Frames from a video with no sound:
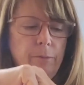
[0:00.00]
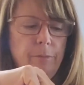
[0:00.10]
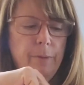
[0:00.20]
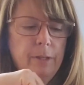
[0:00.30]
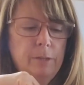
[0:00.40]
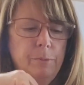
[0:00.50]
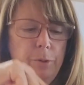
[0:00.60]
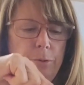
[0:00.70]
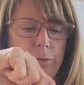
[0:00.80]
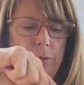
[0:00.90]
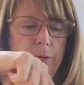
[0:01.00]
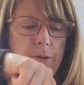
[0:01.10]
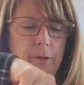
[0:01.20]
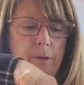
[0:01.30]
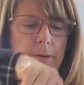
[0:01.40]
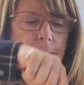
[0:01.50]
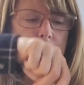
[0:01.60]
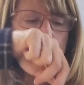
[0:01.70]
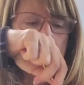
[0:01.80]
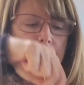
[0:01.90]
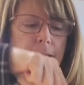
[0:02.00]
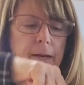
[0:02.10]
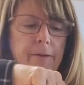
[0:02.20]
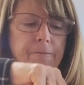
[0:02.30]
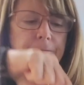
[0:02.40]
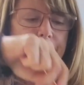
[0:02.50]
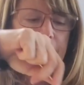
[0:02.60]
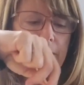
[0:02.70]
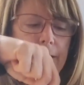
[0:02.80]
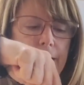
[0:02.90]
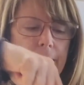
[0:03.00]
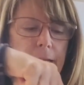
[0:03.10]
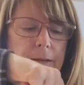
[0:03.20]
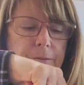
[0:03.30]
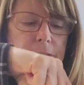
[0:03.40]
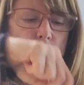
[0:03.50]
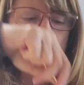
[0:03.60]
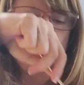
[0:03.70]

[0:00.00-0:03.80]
with my spoon, and I feel it, and if it's